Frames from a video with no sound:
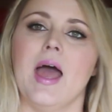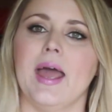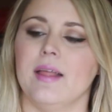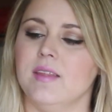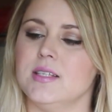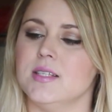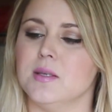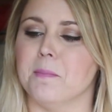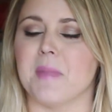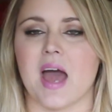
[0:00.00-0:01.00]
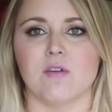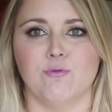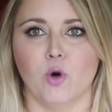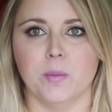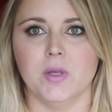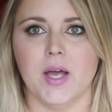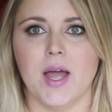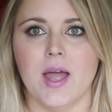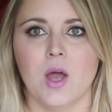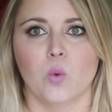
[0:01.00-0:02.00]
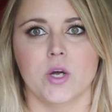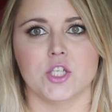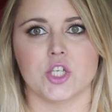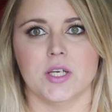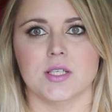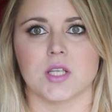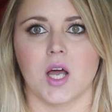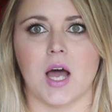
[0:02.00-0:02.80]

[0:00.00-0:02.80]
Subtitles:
And this is a matte formula, which is